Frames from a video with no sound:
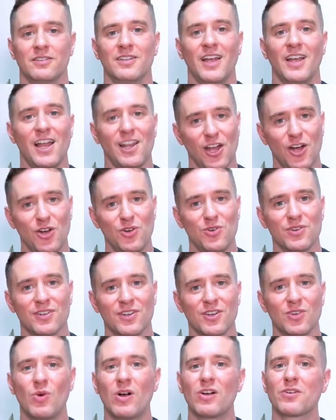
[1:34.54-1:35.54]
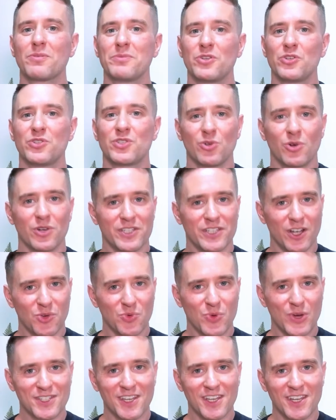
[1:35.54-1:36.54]
Hello, welcome to Store Sell
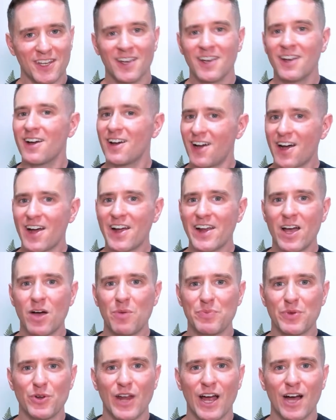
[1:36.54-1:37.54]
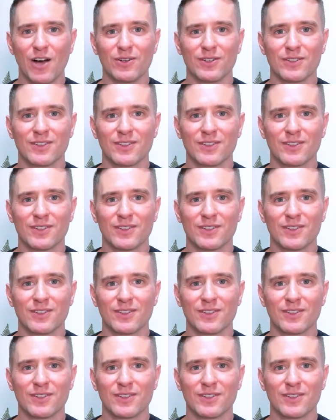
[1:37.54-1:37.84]
Whiskey. I help you now.